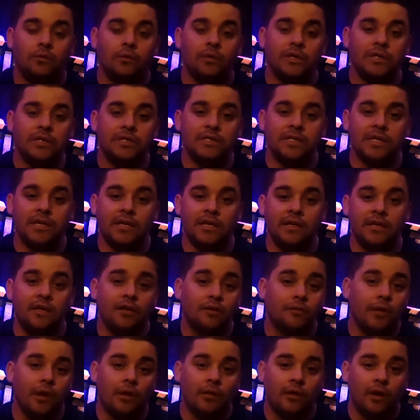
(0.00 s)
which is a
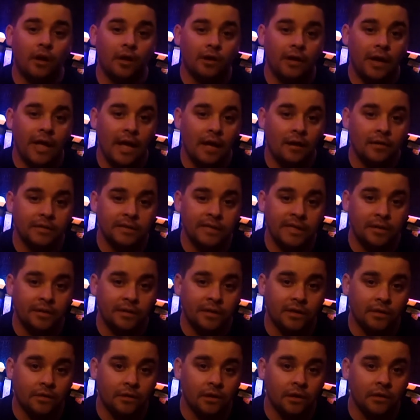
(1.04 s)
year-round haunted house
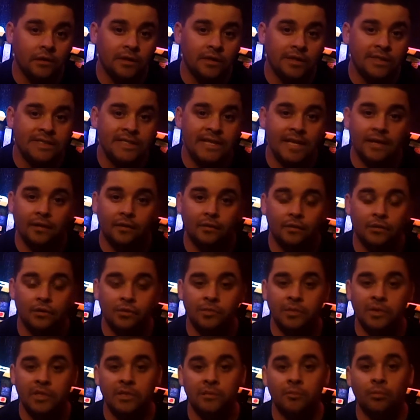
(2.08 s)
out here on the Santa
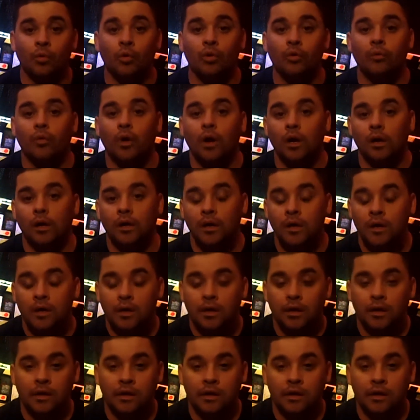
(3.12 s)
Cruz Beach Boardwalk.